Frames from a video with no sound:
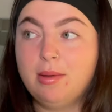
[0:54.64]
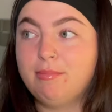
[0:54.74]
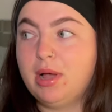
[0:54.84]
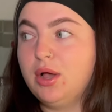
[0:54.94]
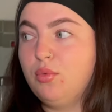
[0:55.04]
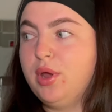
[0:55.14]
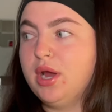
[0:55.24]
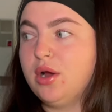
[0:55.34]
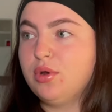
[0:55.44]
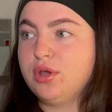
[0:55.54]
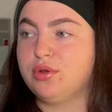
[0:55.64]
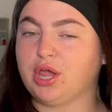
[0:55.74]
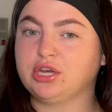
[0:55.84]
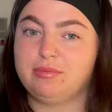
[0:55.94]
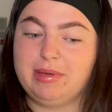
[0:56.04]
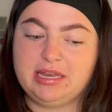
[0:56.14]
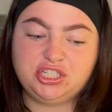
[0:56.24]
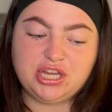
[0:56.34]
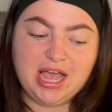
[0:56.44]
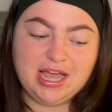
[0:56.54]
But we're going to go down to the
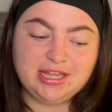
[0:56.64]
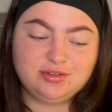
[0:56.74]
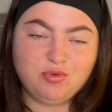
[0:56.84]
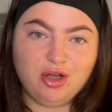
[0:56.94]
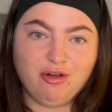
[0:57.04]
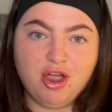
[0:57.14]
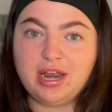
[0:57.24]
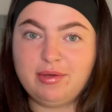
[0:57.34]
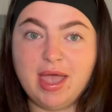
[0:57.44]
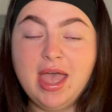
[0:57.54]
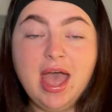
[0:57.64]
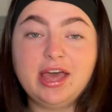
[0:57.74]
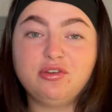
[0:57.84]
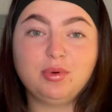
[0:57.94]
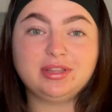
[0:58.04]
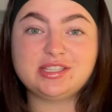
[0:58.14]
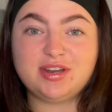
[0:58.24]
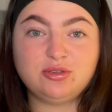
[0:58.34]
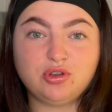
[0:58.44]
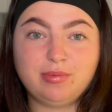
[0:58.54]
beach and walk around anyway. I don't know what this
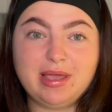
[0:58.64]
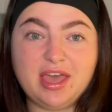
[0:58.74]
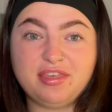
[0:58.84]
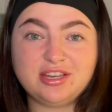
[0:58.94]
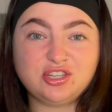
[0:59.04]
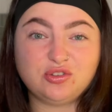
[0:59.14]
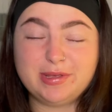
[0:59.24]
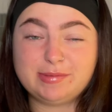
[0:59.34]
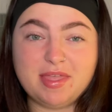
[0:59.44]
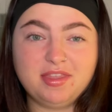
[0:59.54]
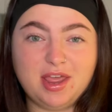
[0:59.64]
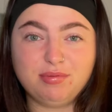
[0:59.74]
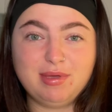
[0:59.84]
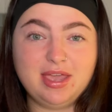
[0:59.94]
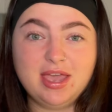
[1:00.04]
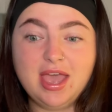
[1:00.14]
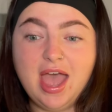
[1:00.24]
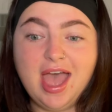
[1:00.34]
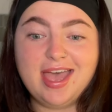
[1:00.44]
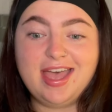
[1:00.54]
video is going to be. I think it's just going to be a spend the day with me.
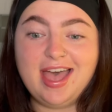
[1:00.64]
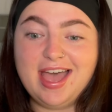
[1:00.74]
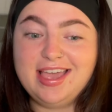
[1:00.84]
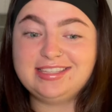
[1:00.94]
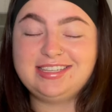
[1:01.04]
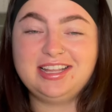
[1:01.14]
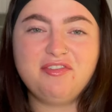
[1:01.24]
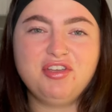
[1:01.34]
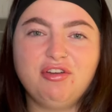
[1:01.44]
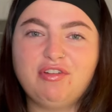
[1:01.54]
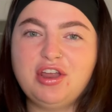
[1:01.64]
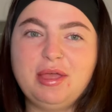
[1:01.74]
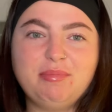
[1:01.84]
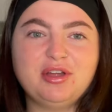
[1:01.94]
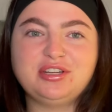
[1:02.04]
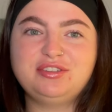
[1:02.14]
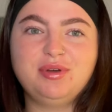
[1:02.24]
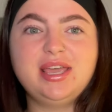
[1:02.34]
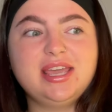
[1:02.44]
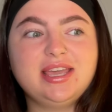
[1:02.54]
I still haven't got around to that productive
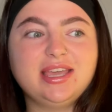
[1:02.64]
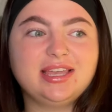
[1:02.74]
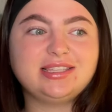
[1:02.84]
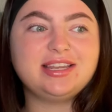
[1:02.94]
week. It's